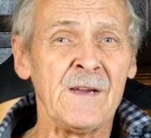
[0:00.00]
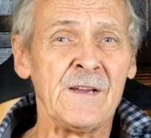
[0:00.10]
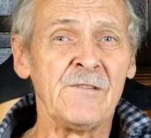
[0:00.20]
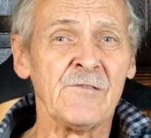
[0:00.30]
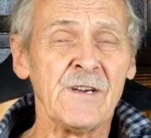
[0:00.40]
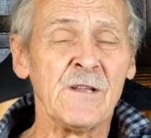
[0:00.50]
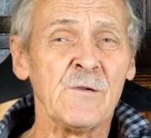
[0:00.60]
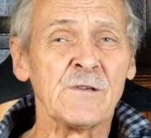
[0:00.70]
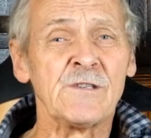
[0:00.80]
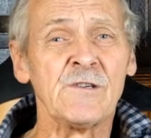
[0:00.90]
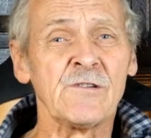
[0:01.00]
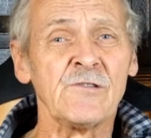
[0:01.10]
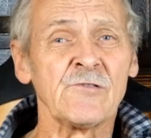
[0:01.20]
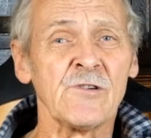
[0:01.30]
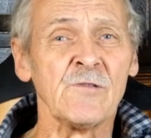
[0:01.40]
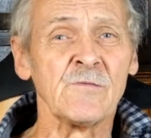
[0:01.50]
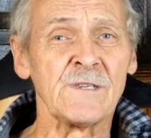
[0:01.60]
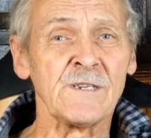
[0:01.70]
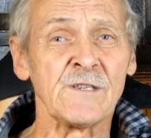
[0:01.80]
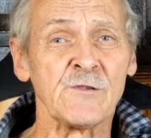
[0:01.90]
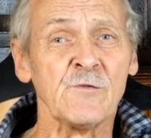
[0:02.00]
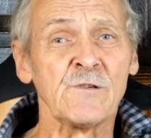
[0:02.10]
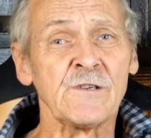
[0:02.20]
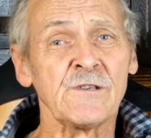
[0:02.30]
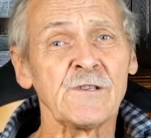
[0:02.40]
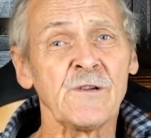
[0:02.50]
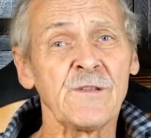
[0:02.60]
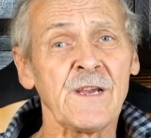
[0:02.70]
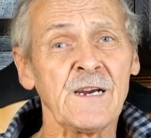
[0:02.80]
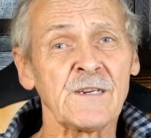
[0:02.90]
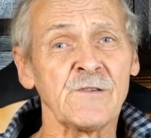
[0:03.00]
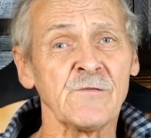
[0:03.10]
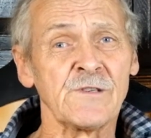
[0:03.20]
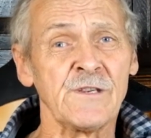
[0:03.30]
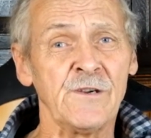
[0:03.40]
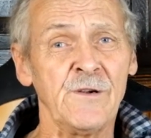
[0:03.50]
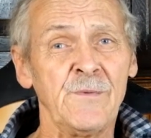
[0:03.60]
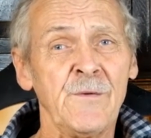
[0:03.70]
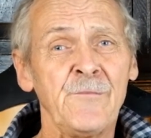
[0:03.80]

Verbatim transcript: and you really want to control distortions on the axial tube.